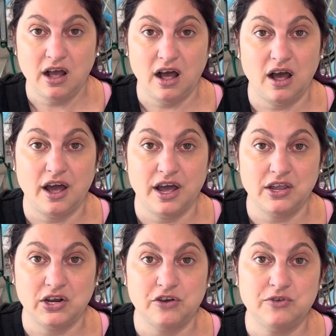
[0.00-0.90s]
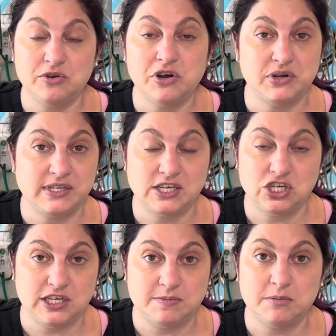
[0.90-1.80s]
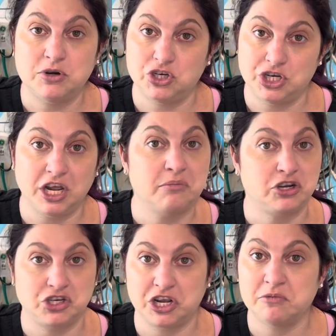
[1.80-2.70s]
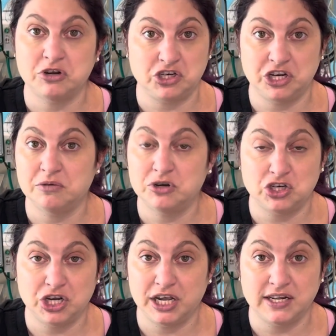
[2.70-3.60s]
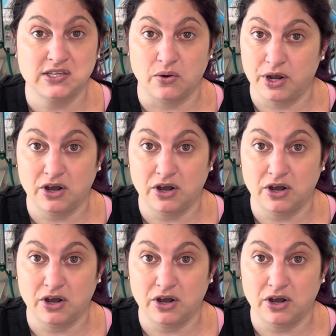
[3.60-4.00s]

if you notice that she's been pushing and pushing and pushing and pushing and it's going